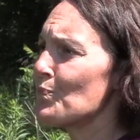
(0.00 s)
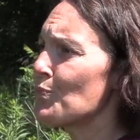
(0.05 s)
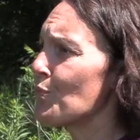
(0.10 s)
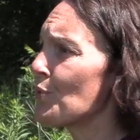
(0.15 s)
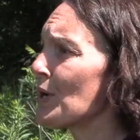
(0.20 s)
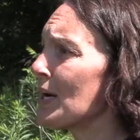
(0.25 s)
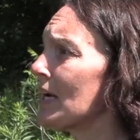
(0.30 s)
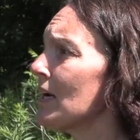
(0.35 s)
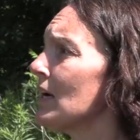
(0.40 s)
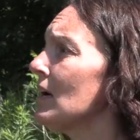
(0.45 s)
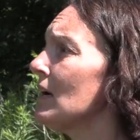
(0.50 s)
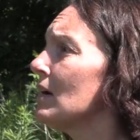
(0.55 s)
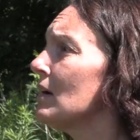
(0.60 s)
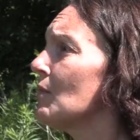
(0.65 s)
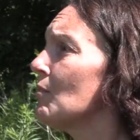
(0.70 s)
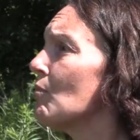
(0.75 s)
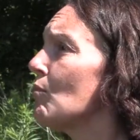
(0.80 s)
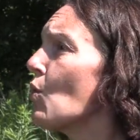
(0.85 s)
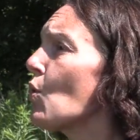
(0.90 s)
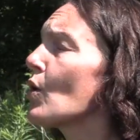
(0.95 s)
bring
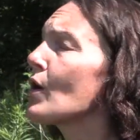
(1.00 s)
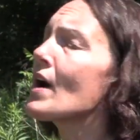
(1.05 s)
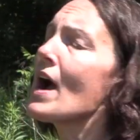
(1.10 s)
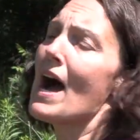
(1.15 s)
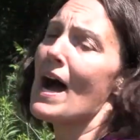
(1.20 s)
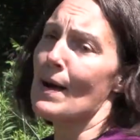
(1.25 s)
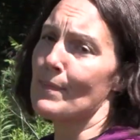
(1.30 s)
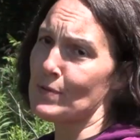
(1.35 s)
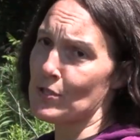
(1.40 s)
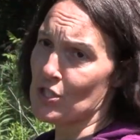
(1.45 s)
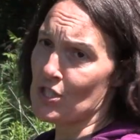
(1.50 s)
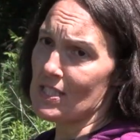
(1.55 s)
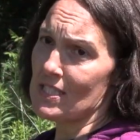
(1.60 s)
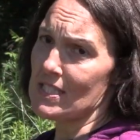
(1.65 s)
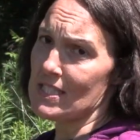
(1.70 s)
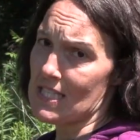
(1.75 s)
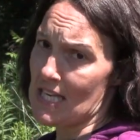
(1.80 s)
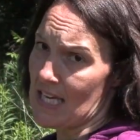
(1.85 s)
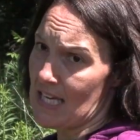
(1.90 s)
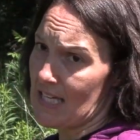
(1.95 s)
more
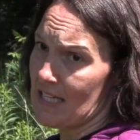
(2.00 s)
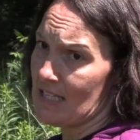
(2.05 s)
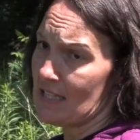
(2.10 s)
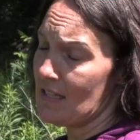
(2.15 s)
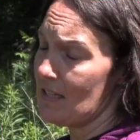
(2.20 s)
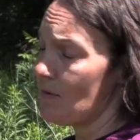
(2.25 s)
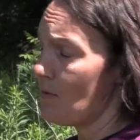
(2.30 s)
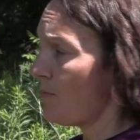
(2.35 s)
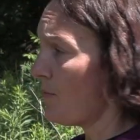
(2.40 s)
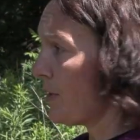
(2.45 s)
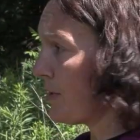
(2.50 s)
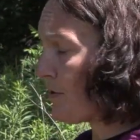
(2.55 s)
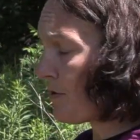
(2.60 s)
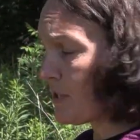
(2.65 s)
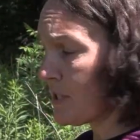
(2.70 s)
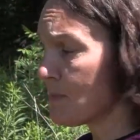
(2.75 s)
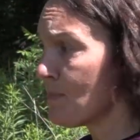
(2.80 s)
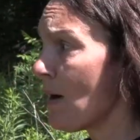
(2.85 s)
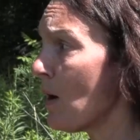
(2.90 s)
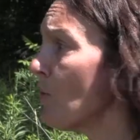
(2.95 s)
options in, whether
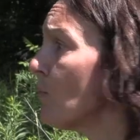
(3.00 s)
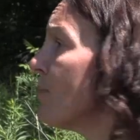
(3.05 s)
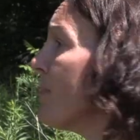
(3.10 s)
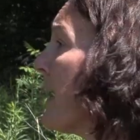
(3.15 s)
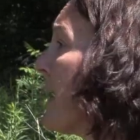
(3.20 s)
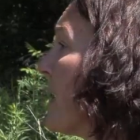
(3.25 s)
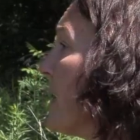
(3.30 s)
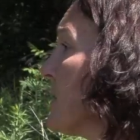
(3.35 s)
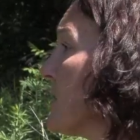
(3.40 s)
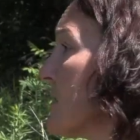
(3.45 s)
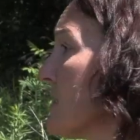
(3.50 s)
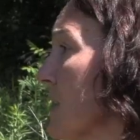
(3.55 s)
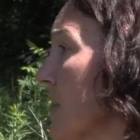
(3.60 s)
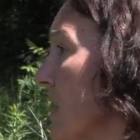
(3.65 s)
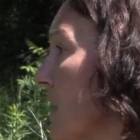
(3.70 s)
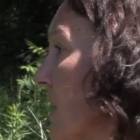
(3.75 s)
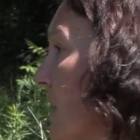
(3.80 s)
it's mountain bikes,